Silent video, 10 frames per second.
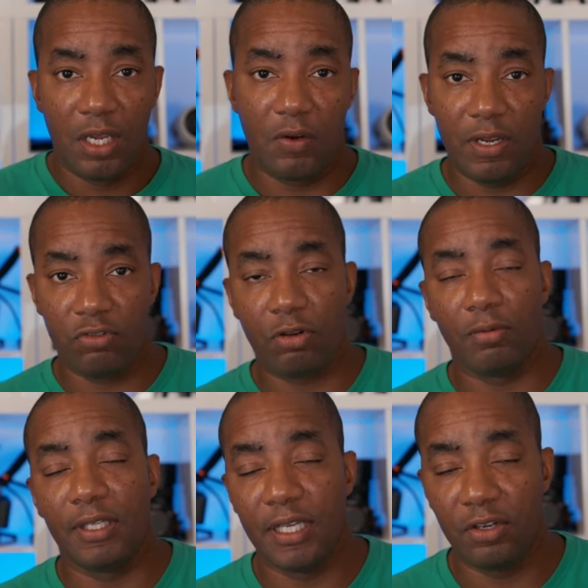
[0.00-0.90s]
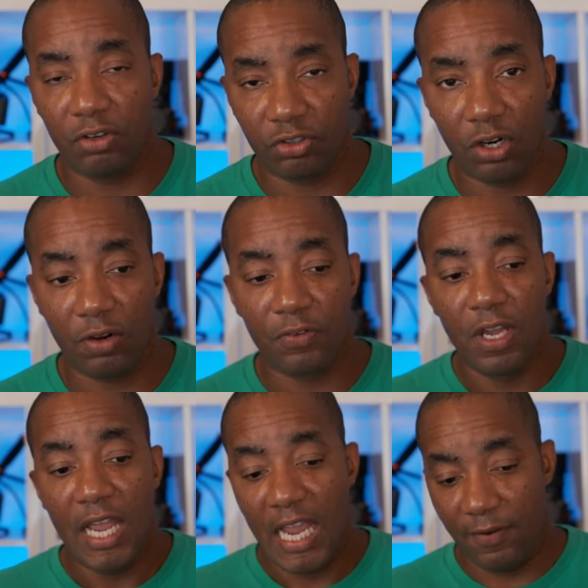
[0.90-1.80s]
you know, indiscriminately into your turf.
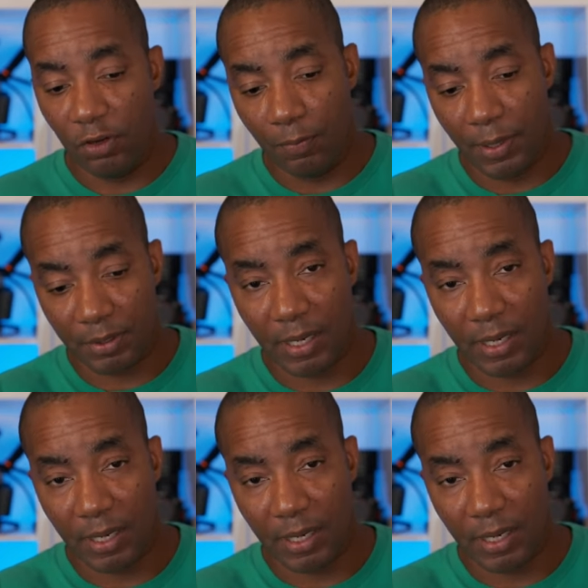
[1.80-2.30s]
If you can put up